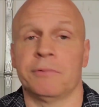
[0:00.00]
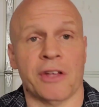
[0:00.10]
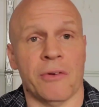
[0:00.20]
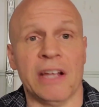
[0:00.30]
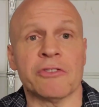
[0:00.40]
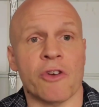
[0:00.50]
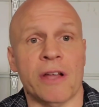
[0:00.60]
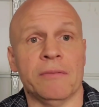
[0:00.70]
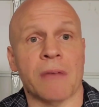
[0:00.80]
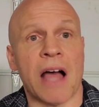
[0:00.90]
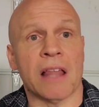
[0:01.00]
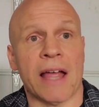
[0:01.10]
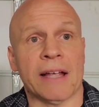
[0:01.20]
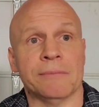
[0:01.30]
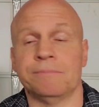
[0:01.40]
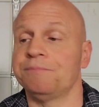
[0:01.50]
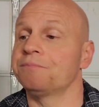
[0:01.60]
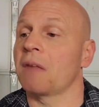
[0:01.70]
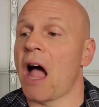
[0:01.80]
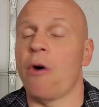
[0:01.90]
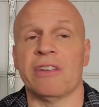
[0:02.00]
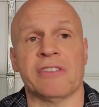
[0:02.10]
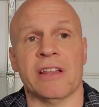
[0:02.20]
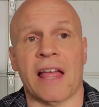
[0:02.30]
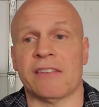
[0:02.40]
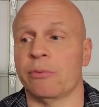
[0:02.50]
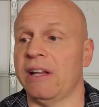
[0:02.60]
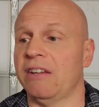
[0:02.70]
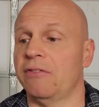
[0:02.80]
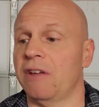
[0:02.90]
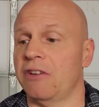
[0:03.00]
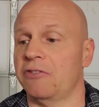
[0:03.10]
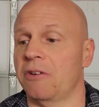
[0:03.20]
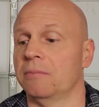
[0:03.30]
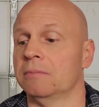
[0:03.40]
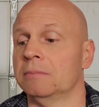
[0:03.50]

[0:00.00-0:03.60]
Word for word: So it's good. I like it. I always did like Swedish fish.